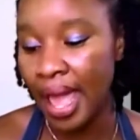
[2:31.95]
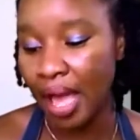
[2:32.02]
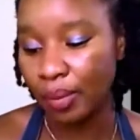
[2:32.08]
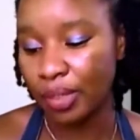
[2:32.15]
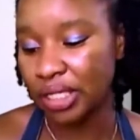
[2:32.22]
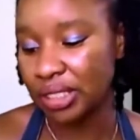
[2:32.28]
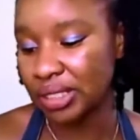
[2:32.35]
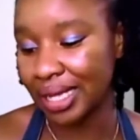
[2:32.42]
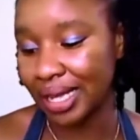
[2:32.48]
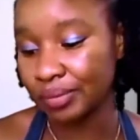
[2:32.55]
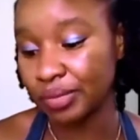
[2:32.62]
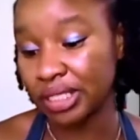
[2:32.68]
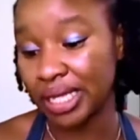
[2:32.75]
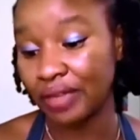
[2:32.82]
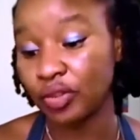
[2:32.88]
How many
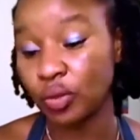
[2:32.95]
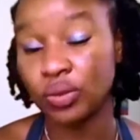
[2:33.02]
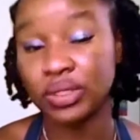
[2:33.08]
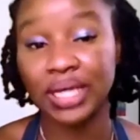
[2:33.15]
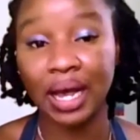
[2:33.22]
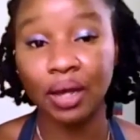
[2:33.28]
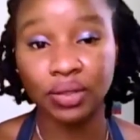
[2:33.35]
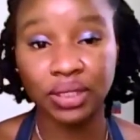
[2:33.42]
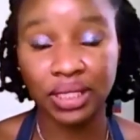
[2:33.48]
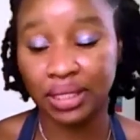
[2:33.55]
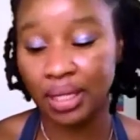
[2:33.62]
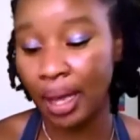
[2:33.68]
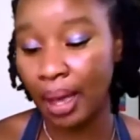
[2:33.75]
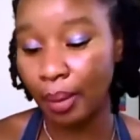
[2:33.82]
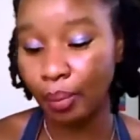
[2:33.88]
times have you
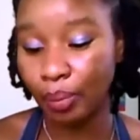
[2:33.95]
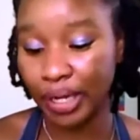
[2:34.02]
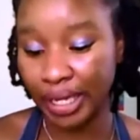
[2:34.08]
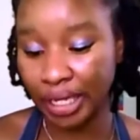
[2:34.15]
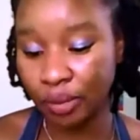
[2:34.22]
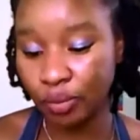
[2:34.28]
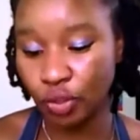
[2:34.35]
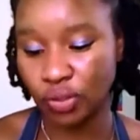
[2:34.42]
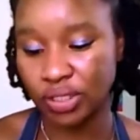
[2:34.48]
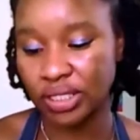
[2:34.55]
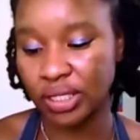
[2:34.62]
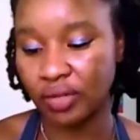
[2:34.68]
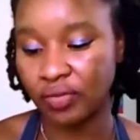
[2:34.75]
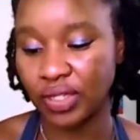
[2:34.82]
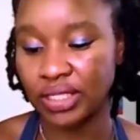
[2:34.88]
doubted, blamed
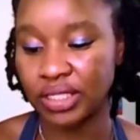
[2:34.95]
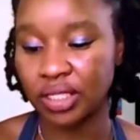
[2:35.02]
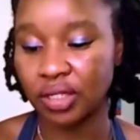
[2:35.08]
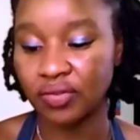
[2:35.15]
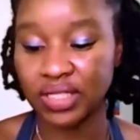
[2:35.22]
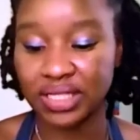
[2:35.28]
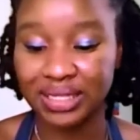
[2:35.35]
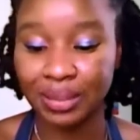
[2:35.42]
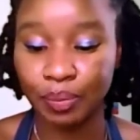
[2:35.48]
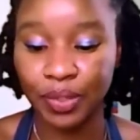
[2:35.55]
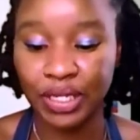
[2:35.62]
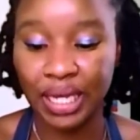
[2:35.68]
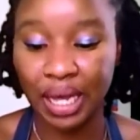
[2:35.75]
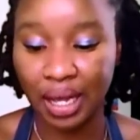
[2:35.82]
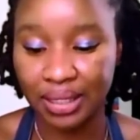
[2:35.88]
yourself instead of
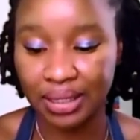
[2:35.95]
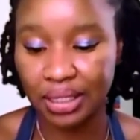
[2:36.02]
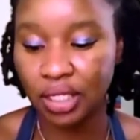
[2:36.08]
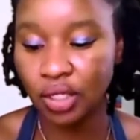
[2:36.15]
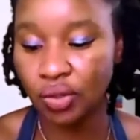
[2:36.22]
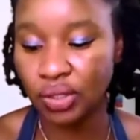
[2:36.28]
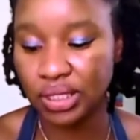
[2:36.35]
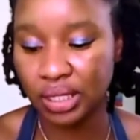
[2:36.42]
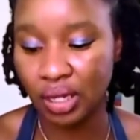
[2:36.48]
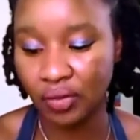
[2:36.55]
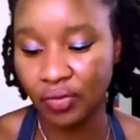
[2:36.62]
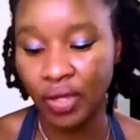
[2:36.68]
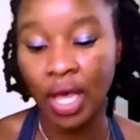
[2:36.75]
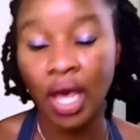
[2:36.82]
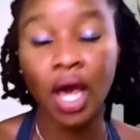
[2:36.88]
simply asking
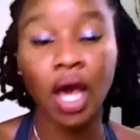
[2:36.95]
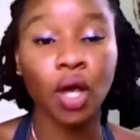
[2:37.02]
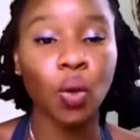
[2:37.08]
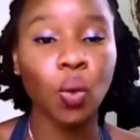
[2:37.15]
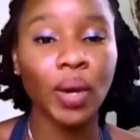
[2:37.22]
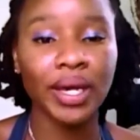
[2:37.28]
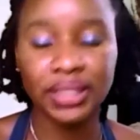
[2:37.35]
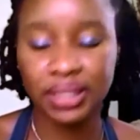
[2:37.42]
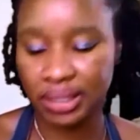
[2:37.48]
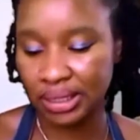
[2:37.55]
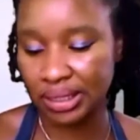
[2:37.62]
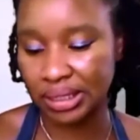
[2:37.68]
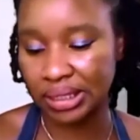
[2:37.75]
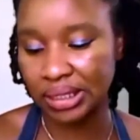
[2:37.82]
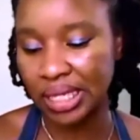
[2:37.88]
yourself a
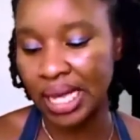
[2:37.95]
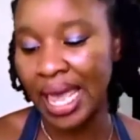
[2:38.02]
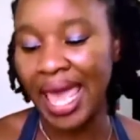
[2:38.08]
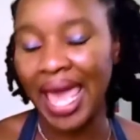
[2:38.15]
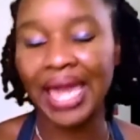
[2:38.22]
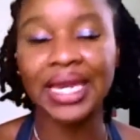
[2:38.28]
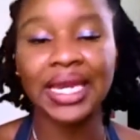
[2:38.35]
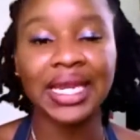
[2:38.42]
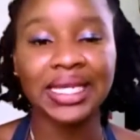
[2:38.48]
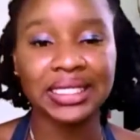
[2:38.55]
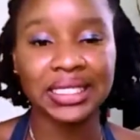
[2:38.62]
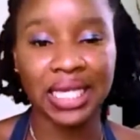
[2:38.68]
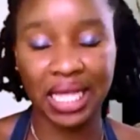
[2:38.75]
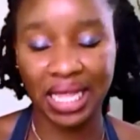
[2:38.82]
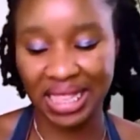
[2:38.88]
question and
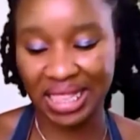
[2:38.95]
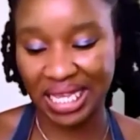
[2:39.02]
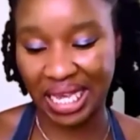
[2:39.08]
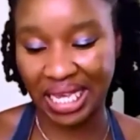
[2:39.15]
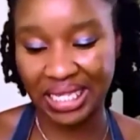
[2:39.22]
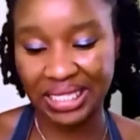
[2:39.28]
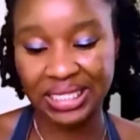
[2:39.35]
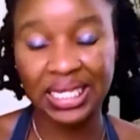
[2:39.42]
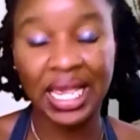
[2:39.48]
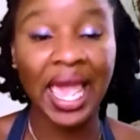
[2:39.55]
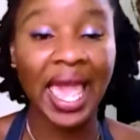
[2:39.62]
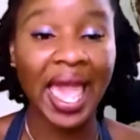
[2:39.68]
letting things